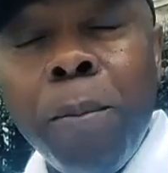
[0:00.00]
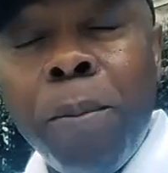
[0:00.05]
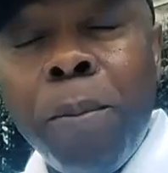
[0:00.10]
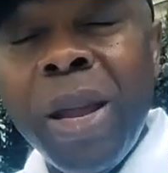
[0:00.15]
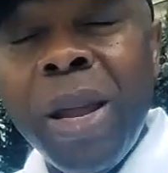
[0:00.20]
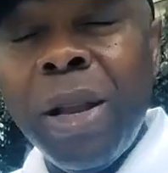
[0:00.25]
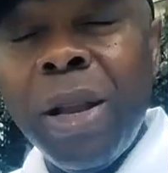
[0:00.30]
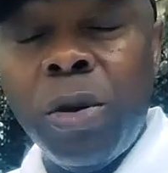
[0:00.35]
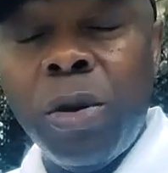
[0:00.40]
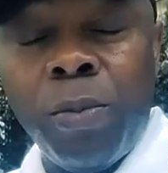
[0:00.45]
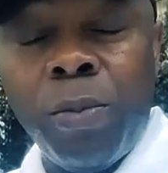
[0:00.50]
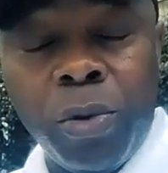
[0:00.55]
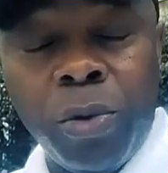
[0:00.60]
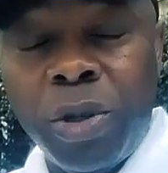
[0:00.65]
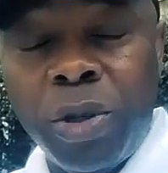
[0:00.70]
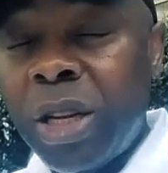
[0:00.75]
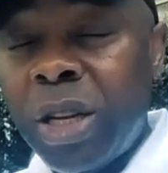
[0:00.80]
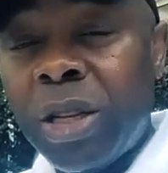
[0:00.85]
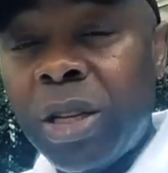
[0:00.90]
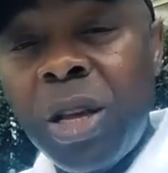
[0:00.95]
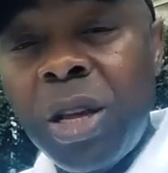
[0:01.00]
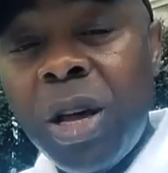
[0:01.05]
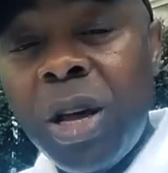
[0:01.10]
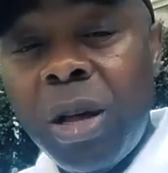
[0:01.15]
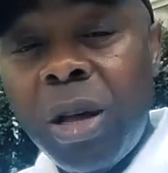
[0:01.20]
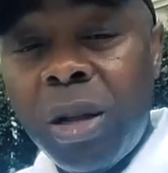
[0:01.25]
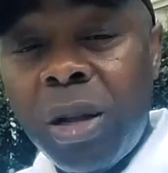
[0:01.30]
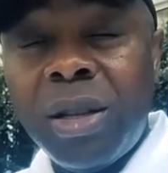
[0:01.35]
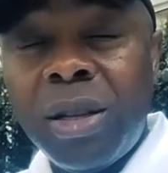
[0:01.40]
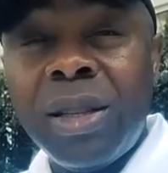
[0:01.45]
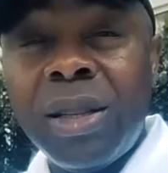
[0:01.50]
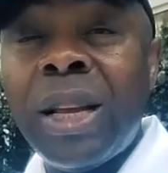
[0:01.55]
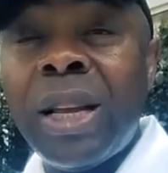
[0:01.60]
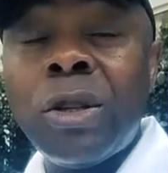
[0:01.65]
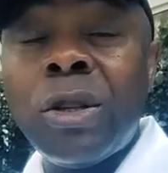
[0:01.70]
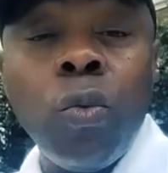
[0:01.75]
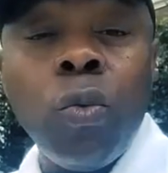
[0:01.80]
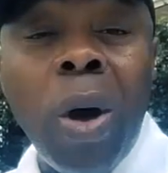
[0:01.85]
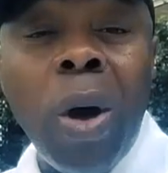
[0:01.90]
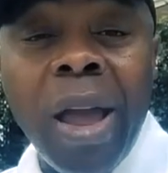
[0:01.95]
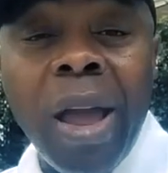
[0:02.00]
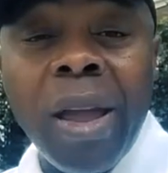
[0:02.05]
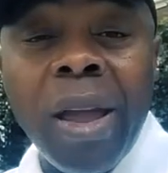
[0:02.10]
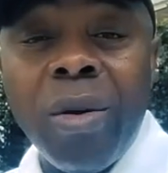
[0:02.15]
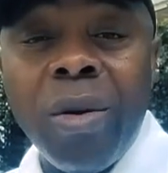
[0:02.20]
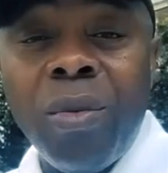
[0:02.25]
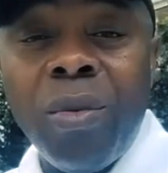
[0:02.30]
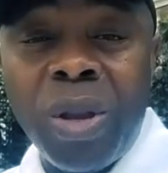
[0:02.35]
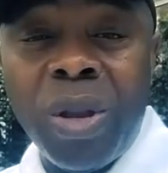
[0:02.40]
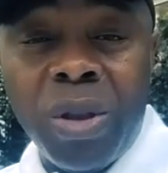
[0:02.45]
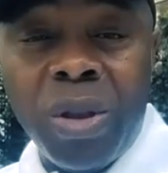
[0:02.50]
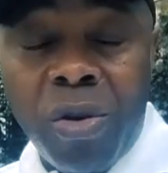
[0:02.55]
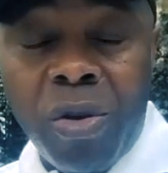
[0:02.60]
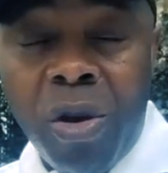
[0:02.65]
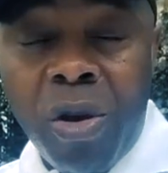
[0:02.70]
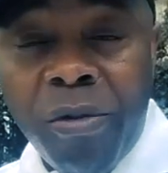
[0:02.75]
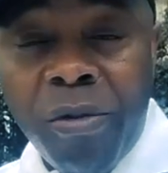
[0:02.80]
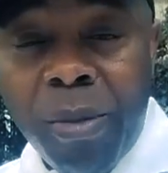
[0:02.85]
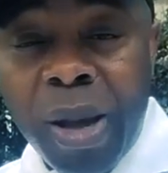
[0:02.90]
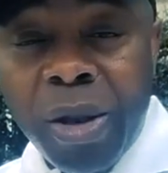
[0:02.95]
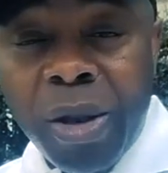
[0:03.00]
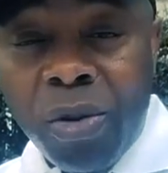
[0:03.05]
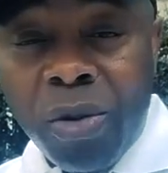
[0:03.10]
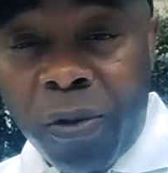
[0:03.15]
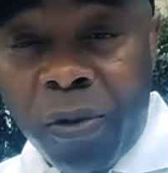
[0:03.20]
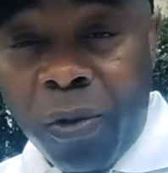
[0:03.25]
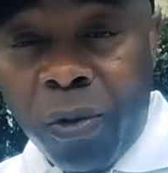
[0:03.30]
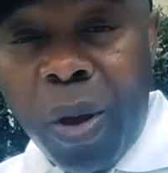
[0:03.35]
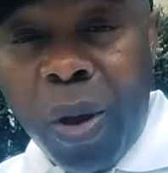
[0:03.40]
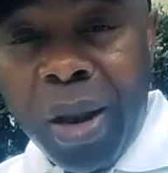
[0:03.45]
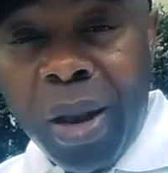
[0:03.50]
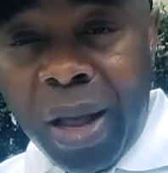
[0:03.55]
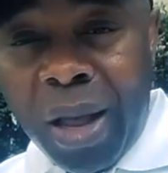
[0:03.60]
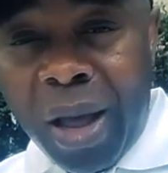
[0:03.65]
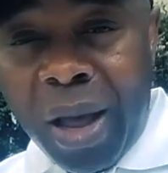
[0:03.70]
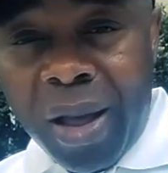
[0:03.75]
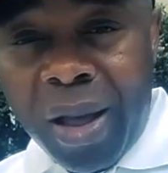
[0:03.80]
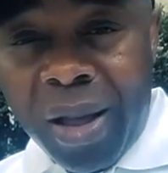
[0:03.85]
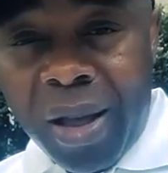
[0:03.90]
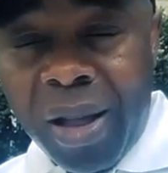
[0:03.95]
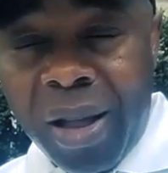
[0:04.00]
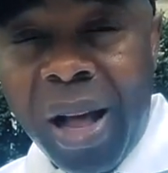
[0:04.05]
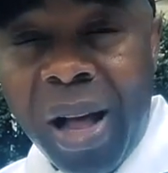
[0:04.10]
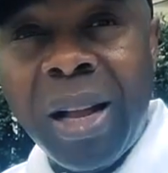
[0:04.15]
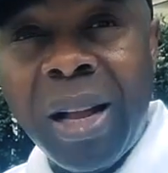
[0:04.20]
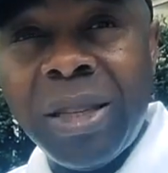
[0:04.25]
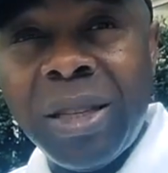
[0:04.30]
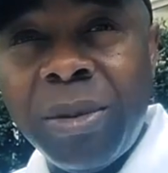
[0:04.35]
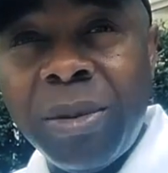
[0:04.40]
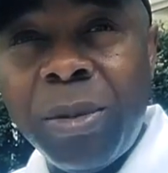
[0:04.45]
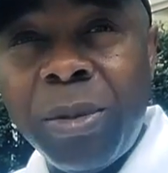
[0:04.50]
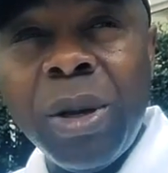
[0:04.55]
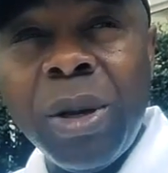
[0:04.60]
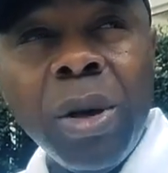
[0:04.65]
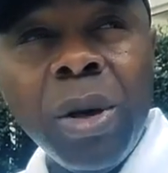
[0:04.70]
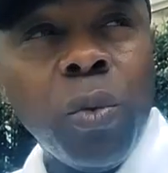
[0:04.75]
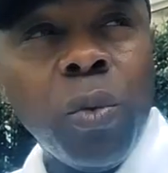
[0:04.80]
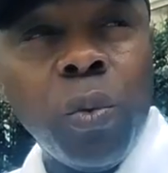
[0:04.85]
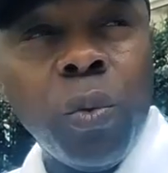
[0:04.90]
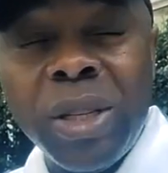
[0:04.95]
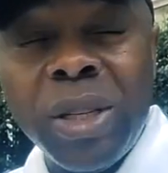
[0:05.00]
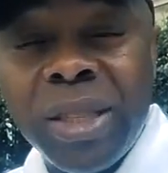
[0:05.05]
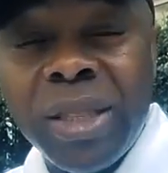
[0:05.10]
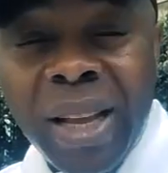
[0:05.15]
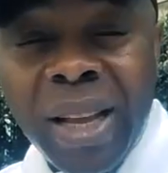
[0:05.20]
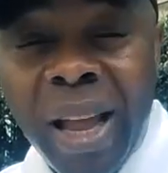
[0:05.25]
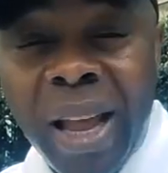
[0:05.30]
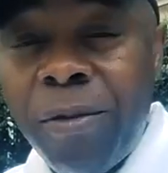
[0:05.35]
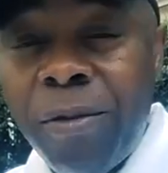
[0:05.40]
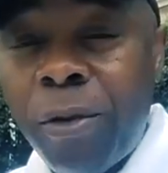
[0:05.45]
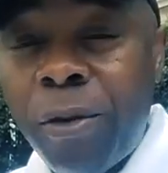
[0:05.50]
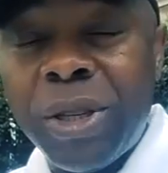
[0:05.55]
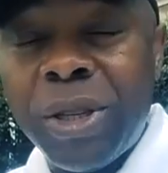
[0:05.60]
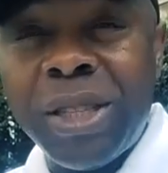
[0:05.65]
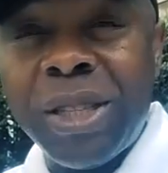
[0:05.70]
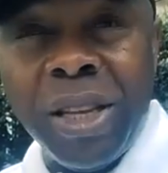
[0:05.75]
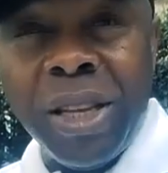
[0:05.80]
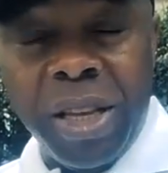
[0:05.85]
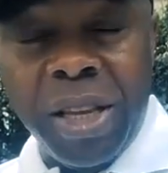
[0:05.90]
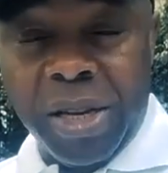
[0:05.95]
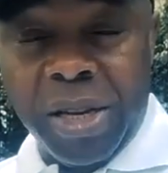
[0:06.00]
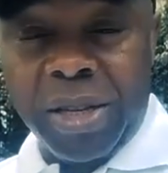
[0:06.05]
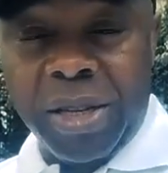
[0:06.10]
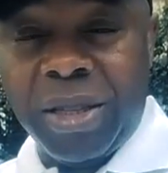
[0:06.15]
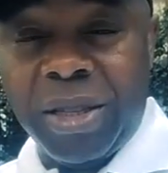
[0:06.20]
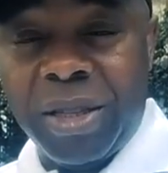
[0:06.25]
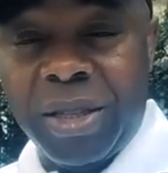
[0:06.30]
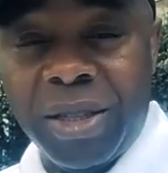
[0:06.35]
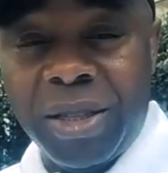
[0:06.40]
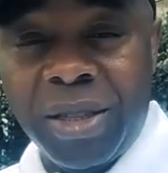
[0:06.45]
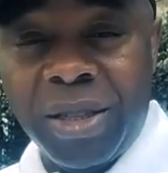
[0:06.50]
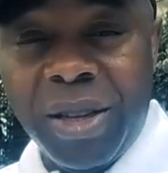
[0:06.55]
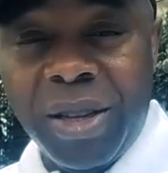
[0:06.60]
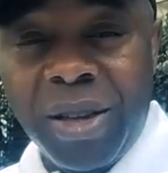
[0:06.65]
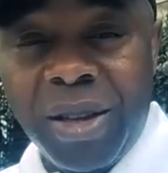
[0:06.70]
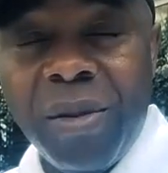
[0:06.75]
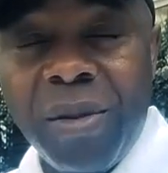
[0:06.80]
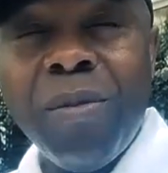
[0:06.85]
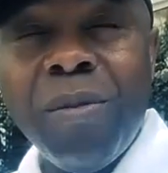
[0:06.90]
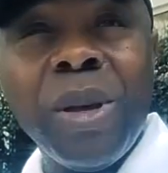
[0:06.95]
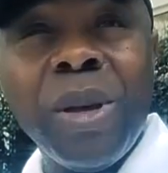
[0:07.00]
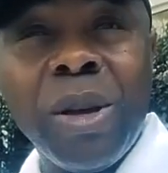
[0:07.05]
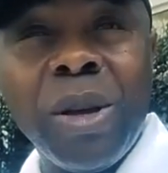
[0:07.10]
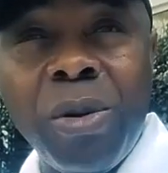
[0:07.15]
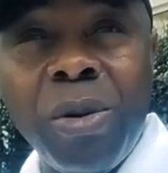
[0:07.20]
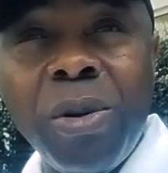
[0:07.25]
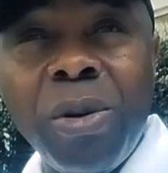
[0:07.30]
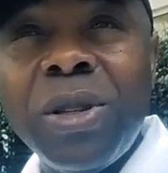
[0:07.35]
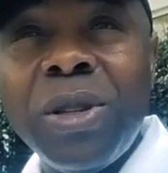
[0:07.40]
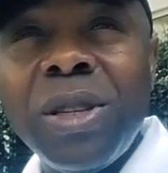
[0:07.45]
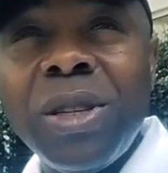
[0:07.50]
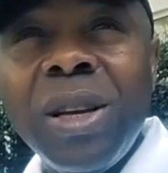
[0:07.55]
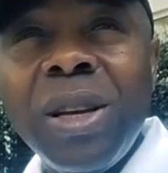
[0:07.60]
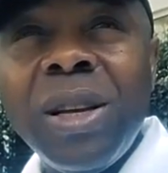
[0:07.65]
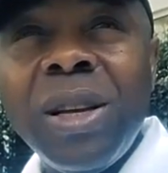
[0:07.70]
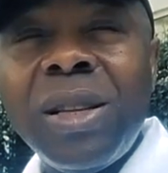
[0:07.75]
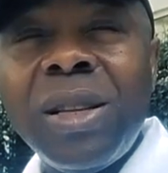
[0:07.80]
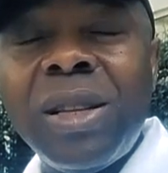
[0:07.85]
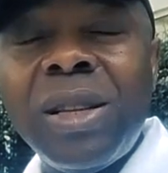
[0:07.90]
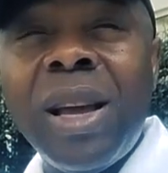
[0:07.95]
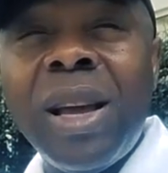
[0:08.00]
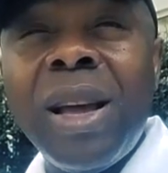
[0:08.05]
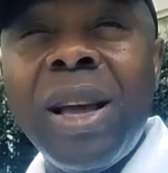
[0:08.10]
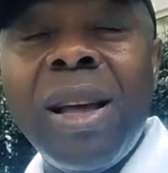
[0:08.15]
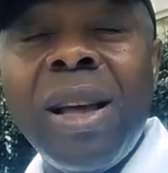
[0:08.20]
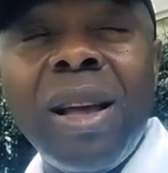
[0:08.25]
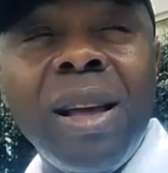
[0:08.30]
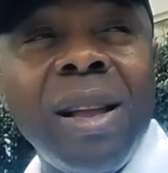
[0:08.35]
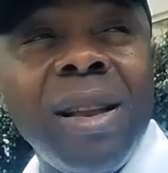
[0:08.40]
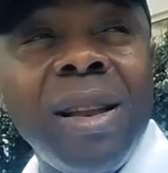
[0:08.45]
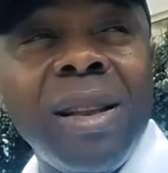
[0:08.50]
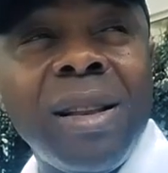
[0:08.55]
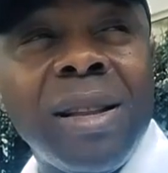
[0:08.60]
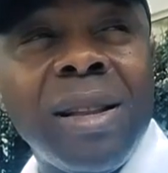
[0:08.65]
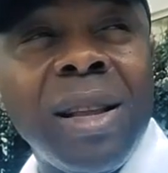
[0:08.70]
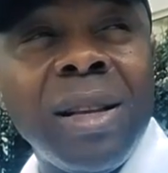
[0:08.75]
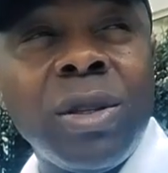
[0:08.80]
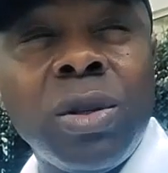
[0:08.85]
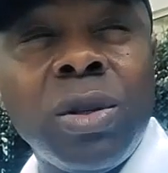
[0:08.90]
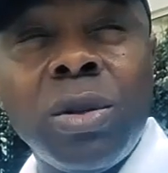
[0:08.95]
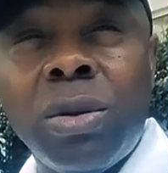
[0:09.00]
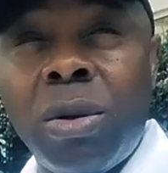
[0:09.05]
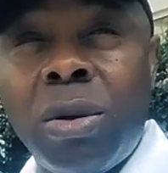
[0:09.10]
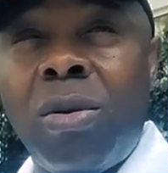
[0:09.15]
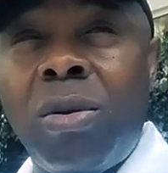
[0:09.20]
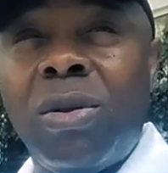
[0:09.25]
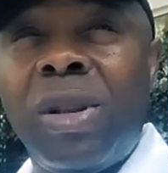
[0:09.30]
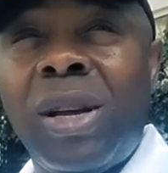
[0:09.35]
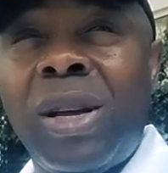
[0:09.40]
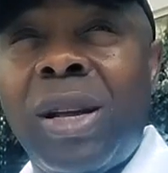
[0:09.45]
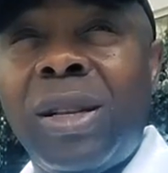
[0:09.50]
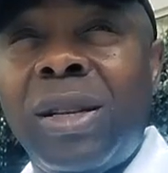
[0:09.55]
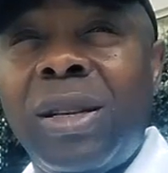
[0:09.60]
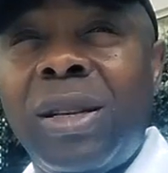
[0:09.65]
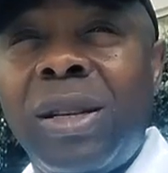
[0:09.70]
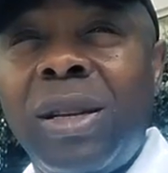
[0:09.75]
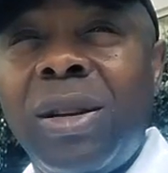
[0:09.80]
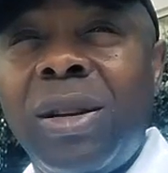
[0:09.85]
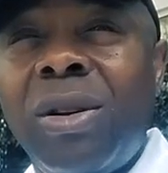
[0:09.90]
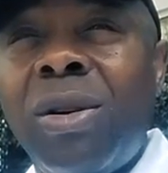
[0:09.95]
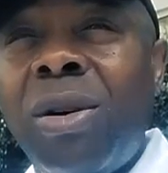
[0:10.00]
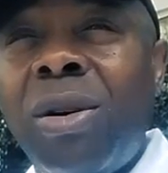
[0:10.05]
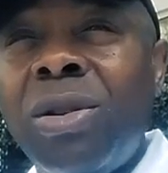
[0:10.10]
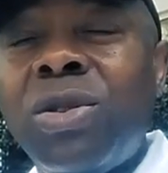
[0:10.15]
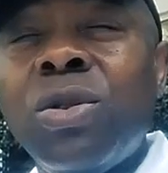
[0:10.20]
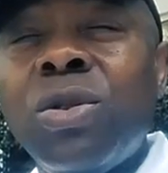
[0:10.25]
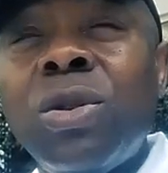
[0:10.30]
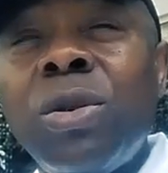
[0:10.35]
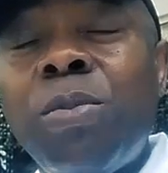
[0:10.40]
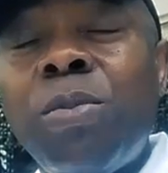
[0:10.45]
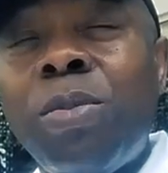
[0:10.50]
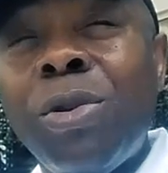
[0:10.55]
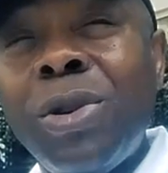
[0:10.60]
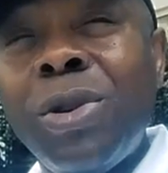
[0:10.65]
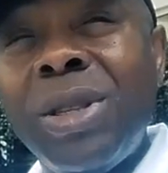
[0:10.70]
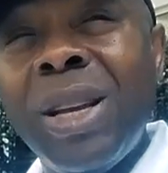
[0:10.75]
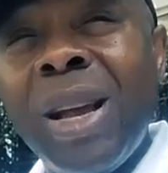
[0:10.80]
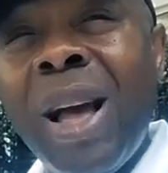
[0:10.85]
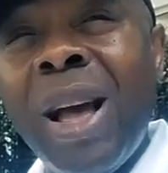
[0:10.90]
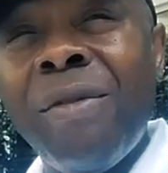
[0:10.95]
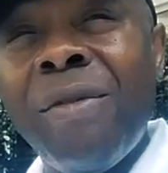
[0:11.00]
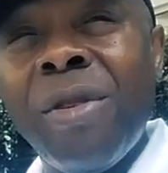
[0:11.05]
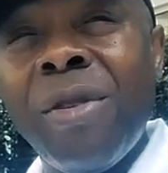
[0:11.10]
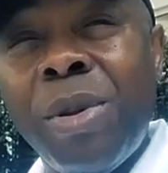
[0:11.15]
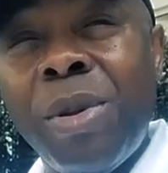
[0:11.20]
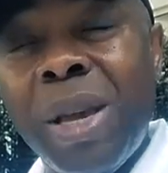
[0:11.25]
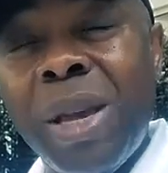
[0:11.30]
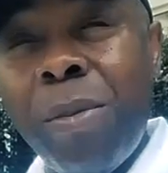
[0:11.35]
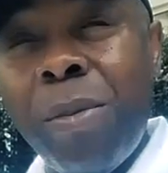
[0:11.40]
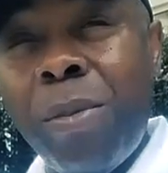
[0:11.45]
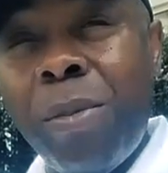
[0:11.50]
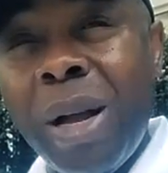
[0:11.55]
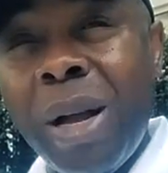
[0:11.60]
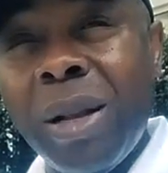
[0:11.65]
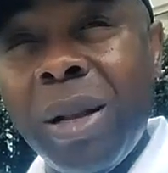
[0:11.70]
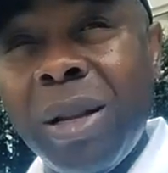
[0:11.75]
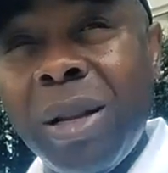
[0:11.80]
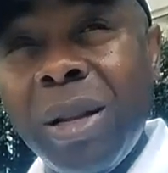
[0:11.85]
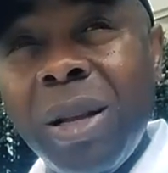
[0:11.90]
bring the project here. That's why with the government of Rwanda, RDB, we signed for 3 years, because they saw that also the project have a big impact.